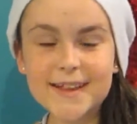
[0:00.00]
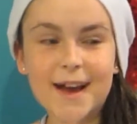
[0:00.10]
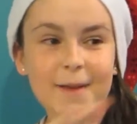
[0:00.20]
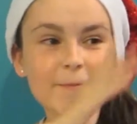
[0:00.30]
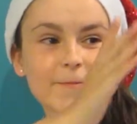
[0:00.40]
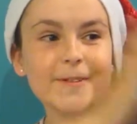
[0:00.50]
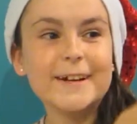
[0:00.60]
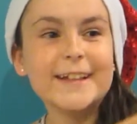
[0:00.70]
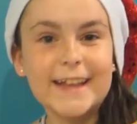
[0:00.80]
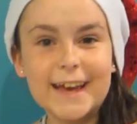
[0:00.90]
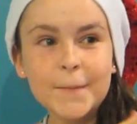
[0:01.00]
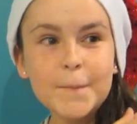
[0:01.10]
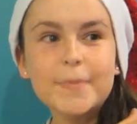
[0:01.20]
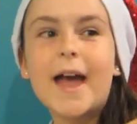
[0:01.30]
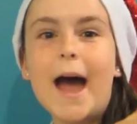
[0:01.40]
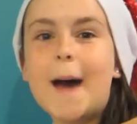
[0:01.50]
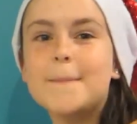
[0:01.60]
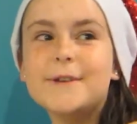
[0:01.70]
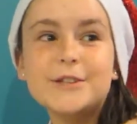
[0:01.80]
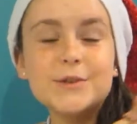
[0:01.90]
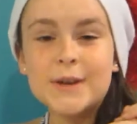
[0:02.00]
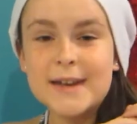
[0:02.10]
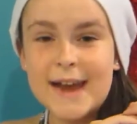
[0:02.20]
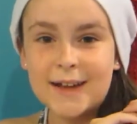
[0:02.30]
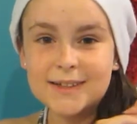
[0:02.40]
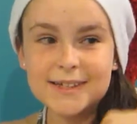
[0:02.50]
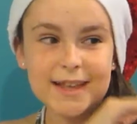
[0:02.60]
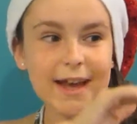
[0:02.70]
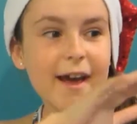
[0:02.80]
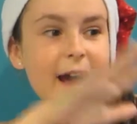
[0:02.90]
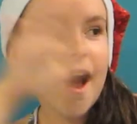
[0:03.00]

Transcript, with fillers: I'm really happy to announce that